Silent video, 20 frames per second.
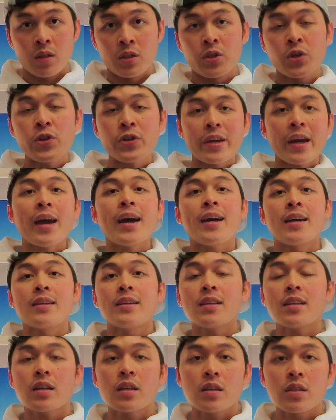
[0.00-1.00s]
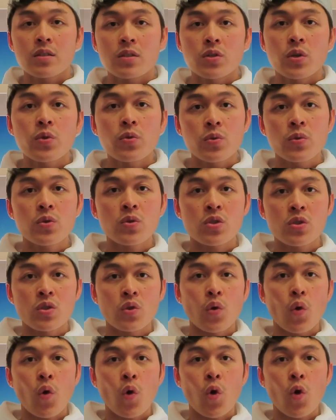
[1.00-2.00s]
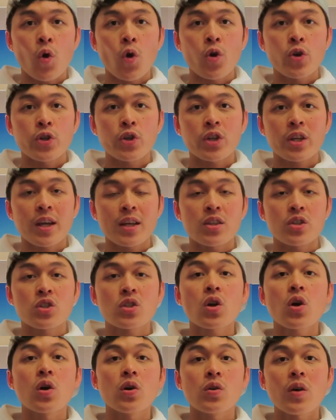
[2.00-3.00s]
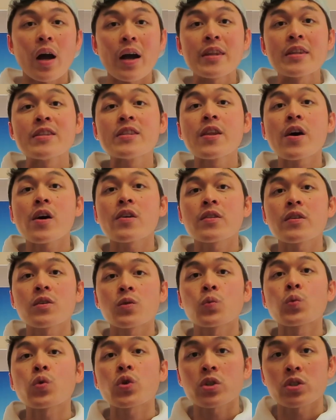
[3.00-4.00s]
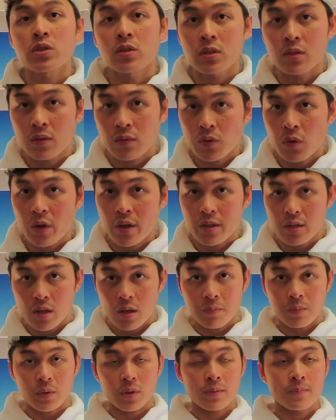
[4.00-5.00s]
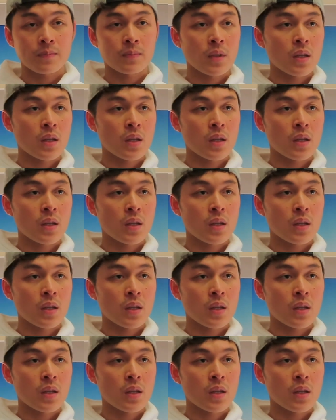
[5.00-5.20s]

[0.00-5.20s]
You can choose or you can show another word, for example.